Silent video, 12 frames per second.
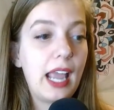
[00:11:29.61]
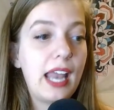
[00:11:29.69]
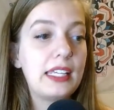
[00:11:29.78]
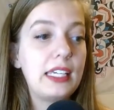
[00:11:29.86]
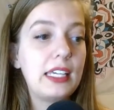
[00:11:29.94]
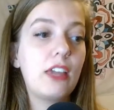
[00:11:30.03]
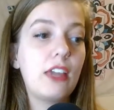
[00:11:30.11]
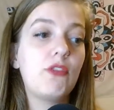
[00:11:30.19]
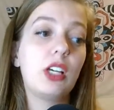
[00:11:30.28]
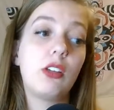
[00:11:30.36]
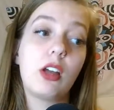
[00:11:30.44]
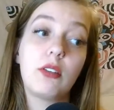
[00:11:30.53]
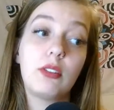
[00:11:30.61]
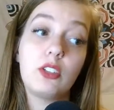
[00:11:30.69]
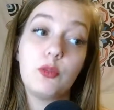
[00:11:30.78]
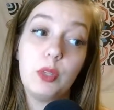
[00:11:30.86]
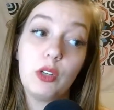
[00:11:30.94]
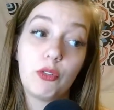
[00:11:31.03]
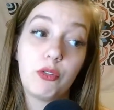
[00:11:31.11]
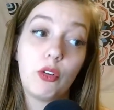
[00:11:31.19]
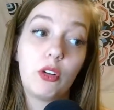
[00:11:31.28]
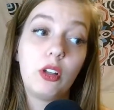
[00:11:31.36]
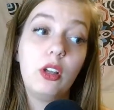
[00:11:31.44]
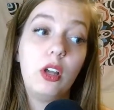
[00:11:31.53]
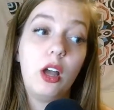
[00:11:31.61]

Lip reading: and he gave me a lot of these beautiful